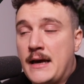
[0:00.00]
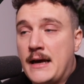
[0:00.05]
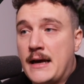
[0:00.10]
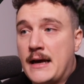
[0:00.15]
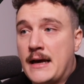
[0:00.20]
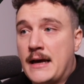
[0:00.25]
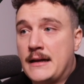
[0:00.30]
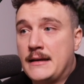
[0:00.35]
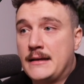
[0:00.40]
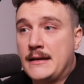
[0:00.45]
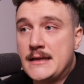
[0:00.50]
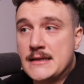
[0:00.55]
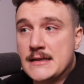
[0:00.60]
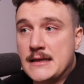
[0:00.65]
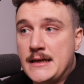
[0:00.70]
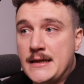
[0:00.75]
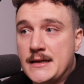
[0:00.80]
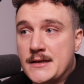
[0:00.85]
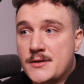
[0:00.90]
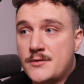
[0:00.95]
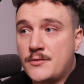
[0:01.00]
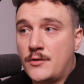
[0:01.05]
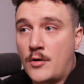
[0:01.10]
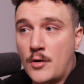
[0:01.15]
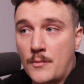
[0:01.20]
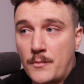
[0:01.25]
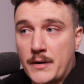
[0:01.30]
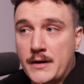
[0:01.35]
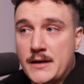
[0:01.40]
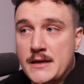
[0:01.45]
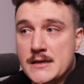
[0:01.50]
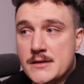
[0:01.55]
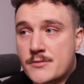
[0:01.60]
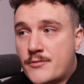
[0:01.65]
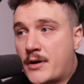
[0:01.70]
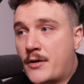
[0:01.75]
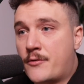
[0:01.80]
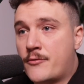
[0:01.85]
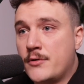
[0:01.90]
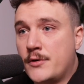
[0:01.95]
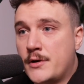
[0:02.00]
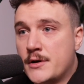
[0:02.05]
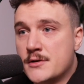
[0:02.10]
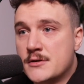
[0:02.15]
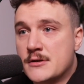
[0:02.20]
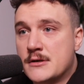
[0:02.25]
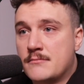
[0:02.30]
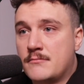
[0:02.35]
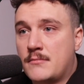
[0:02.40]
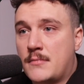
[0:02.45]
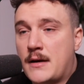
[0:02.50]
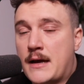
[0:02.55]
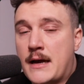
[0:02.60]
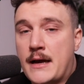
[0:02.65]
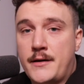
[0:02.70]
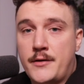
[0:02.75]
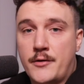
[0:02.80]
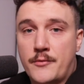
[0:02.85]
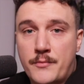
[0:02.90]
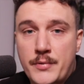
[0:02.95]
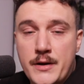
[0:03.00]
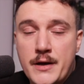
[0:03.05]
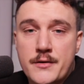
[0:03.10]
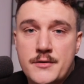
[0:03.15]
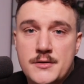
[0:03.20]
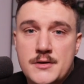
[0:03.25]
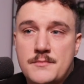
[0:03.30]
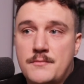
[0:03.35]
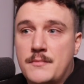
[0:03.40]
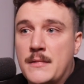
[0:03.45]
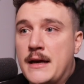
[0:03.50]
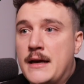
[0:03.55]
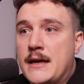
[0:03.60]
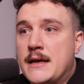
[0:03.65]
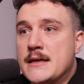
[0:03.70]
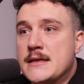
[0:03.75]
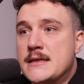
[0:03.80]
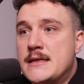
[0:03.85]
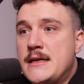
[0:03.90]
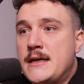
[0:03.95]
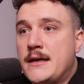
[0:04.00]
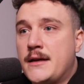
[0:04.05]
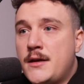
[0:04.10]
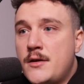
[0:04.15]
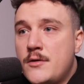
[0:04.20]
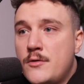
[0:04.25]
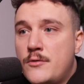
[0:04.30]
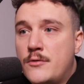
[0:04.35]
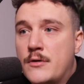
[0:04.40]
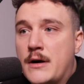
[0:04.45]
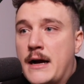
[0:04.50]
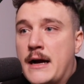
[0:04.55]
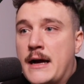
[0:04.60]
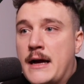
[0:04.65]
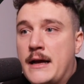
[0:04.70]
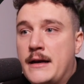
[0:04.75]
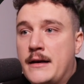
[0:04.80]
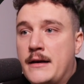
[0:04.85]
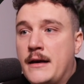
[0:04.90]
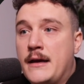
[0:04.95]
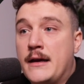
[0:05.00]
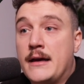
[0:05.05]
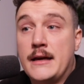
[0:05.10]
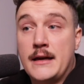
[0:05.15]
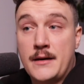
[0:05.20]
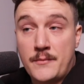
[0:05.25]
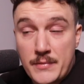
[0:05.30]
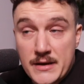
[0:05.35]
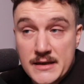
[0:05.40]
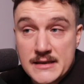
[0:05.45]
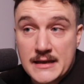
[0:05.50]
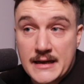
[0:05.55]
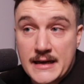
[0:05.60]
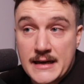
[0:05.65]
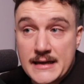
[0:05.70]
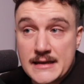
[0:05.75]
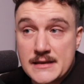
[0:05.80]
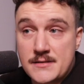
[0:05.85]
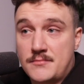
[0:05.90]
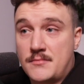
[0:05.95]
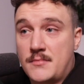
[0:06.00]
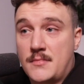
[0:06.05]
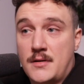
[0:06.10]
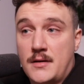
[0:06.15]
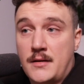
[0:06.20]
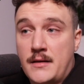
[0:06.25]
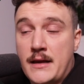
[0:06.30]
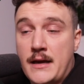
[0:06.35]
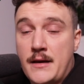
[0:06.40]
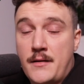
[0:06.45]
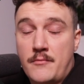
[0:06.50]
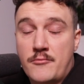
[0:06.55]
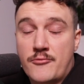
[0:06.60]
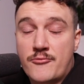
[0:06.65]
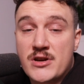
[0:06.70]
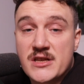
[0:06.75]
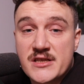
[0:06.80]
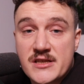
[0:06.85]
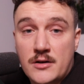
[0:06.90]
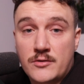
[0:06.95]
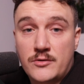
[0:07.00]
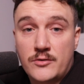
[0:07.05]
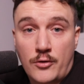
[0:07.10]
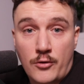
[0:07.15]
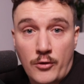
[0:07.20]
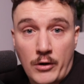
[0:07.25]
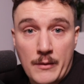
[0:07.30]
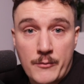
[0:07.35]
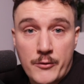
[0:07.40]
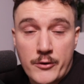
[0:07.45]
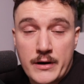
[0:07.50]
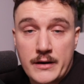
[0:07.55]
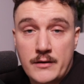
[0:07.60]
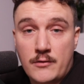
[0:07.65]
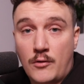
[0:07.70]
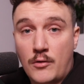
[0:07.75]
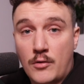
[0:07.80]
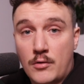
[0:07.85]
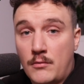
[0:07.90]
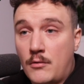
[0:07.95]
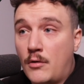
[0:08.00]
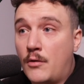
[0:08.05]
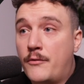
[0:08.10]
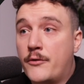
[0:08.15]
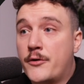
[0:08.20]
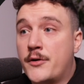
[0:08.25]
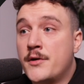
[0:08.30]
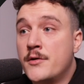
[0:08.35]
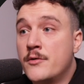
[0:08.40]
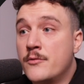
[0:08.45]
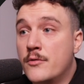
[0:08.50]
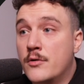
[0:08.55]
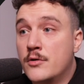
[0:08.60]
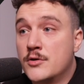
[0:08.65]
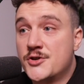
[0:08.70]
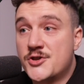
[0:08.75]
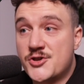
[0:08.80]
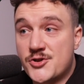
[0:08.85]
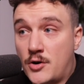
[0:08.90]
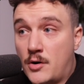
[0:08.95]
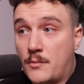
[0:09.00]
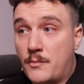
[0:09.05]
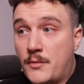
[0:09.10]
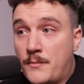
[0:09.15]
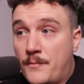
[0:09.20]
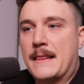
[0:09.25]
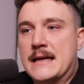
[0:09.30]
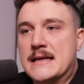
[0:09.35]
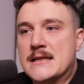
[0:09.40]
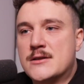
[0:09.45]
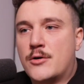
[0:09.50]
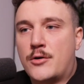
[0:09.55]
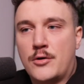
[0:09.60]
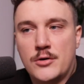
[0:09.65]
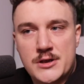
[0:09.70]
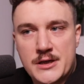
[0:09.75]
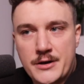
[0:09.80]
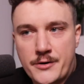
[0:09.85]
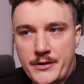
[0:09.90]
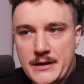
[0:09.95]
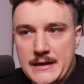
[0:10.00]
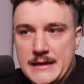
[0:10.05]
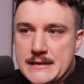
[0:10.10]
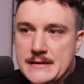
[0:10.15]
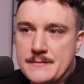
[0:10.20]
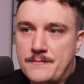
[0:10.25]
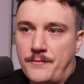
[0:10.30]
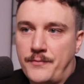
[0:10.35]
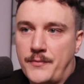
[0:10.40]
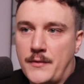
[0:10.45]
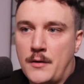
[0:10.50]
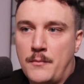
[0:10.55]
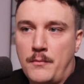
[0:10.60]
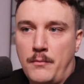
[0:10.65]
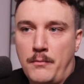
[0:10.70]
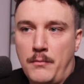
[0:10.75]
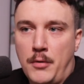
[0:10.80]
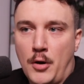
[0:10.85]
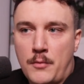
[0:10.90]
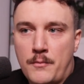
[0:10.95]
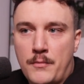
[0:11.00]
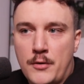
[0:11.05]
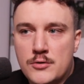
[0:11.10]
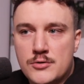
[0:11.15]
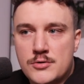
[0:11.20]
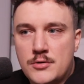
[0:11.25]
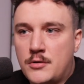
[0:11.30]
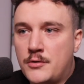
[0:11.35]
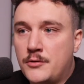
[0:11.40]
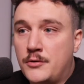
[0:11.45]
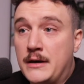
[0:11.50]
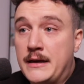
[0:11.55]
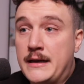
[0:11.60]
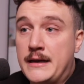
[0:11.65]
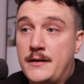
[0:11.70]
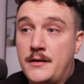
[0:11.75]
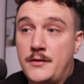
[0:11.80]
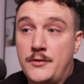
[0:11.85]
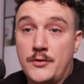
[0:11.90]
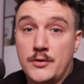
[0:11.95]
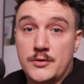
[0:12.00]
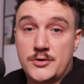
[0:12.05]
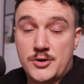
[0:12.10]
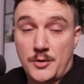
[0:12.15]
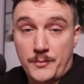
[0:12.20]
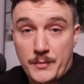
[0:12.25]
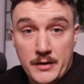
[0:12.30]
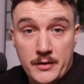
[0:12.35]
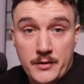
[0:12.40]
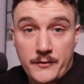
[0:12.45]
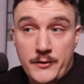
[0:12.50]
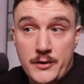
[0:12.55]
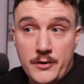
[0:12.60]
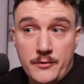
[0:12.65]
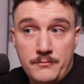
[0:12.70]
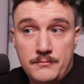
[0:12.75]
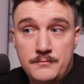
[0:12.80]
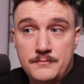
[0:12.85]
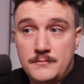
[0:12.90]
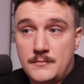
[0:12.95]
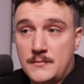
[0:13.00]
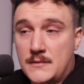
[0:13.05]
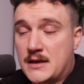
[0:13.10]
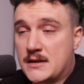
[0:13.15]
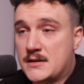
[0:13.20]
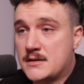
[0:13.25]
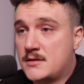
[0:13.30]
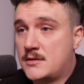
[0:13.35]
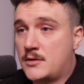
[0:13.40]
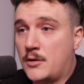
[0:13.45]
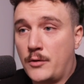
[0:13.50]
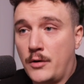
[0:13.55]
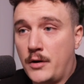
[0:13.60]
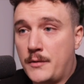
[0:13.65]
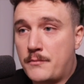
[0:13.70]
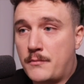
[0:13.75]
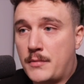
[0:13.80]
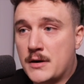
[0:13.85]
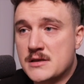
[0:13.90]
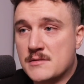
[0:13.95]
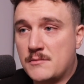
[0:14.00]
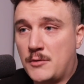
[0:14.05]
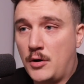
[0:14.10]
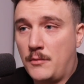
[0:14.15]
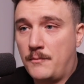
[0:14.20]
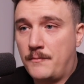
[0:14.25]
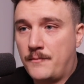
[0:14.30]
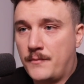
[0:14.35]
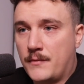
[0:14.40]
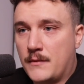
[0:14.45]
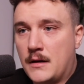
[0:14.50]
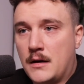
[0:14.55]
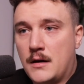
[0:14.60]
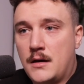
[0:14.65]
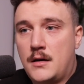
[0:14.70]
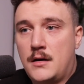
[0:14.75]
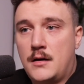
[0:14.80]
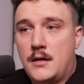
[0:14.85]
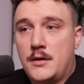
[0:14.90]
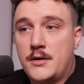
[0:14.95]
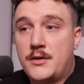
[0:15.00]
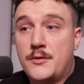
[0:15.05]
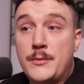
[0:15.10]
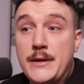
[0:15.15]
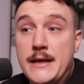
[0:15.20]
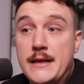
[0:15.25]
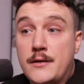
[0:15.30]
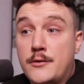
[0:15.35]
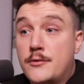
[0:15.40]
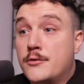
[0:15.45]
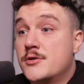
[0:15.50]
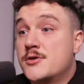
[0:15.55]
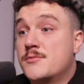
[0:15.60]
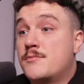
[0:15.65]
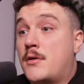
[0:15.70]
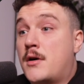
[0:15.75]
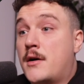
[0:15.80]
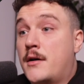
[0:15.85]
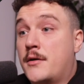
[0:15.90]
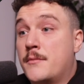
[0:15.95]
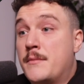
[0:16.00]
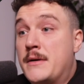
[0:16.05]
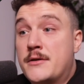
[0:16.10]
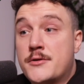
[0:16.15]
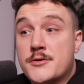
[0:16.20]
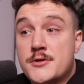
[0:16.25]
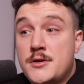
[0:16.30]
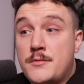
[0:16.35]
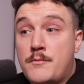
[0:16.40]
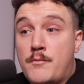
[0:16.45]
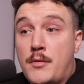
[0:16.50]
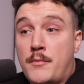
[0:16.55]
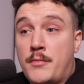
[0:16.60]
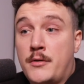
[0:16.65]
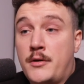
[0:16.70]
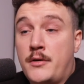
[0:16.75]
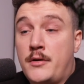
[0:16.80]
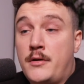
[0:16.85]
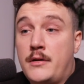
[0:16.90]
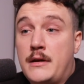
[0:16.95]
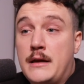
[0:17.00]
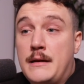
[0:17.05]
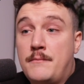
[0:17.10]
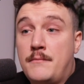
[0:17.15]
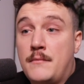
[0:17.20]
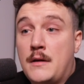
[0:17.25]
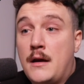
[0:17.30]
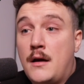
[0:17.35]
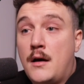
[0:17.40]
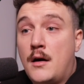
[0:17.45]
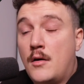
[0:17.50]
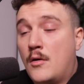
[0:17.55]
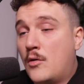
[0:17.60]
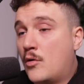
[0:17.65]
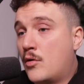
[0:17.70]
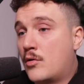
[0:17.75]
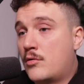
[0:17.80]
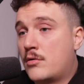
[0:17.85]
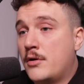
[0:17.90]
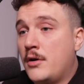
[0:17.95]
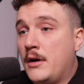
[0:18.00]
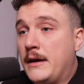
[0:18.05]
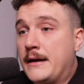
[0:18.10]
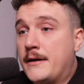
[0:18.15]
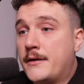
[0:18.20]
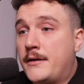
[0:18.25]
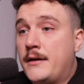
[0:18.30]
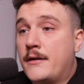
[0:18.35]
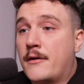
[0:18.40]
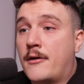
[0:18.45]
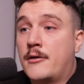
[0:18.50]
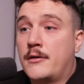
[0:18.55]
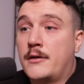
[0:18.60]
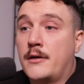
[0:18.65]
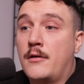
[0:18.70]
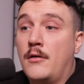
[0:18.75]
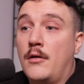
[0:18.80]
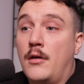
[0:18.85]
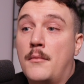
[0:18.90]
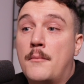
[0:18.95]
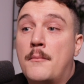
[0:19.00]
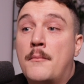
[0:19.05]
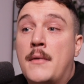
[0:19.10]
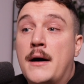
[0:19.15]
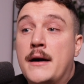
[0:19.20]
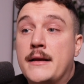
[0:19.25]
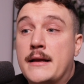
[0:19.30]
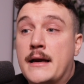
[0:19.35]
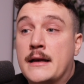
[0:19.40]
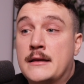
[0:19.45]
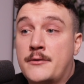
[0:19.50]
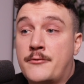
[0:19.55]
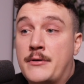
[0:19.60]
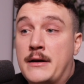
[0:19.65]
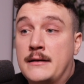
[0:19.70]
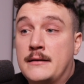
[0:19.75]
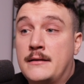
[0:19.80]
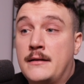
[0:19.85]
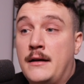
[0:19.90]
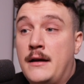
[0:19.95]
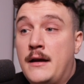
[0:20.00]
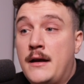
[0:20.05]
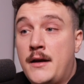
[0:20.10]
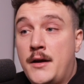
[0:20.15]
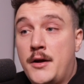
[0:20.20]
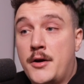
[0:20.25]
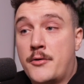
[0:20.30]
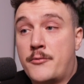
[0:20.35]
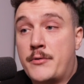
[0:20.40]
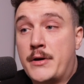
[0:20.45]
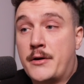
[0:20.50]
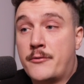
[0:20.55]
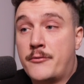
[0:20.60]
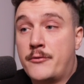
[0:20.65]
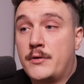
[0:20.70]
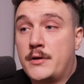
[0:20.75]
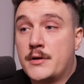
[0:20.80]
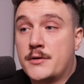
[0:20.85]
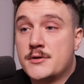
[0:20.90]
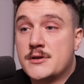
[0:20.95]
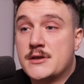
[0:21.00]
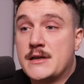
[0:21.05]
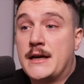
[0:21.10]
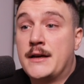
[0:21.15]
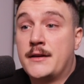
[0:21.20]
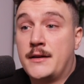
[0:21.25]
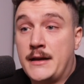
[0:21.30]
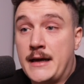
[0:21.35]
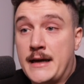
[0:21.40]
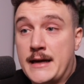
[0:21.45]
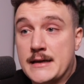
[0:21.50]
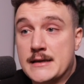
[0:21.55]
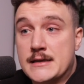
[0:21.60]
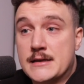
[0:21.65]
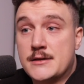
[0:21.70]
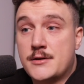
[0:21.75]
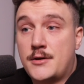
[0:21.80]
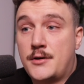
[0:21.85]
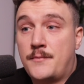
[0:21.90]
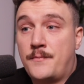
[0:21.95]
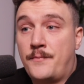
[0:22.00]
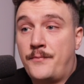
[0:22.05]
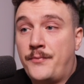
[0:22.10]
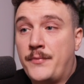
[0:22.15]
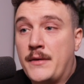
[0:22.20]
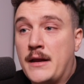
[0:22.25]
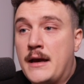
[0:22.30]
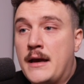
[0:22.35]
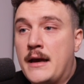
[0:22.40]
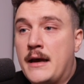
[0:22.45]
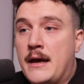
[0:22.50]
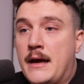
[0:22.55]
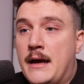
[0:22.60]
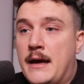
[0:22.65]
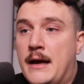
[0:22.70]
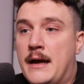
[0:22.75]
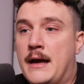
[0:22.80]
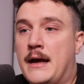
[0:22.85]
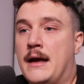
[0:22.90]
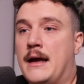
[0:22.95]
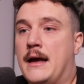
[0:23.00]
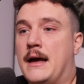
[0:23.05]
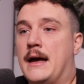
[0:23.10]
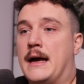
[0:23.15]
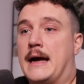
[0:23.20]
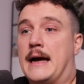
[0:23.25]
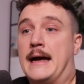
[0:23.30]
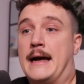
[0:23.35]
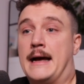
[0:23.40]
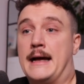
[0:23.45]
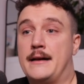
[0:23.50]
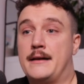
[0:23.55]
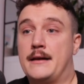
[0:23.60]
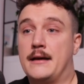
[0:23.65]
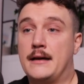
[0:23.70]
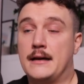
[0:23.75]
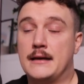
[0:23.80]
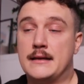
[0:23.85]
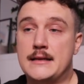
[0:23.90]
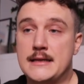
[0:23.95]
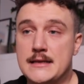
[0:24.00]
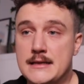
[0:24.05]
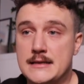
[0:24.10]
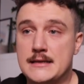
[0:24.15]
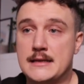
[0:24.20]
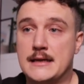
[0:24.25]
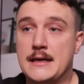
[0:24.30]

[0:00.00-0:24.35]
And this leads to companies, recruiters, and your peers seeing you, and in best case, they reach out to collaborate or offer you a job. So consider this. A blog post could lead to a job interview. That's totally possible. A tweet could spark a mentorship opportunity, or a LinkedIn article might attract a recruiter's attention. And this is